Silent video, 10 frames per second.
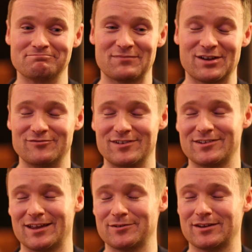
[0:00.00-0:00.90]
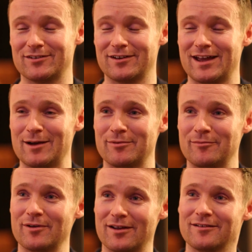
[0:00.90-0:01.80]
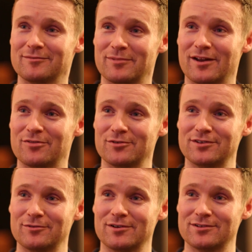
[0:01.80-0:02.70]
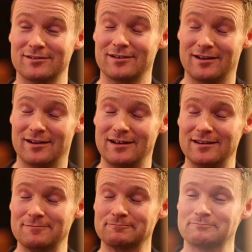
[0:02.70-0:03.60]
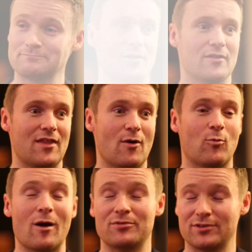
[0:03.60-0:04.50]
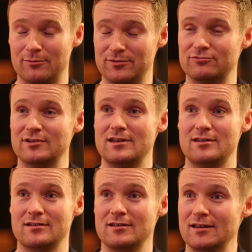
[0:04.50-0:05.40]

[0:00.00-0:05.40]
convinced that was ever going to happen, but I thought it was, and then it did. Their website was really